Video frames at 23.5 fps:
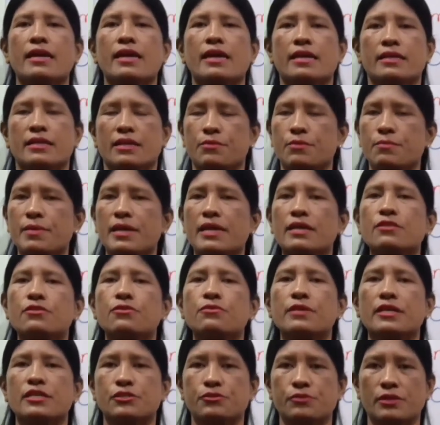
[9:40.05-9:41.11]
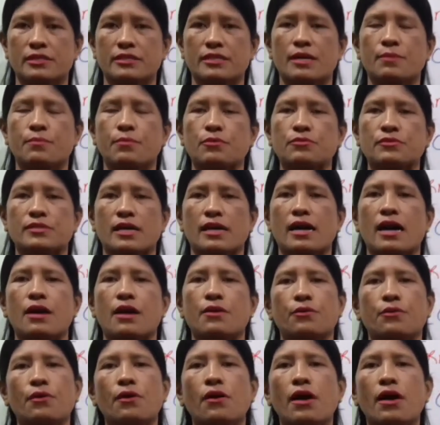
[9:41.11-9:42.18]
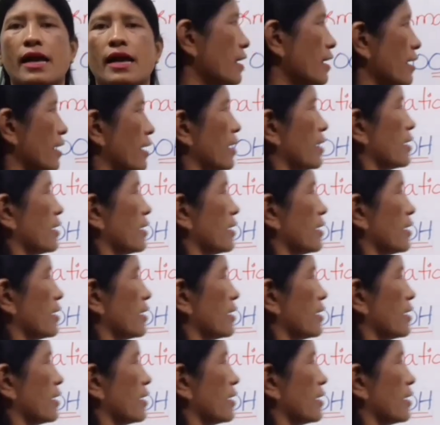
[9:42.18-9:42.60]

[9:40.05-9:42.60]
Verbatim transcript: Elgain Osu, but do look your janaba.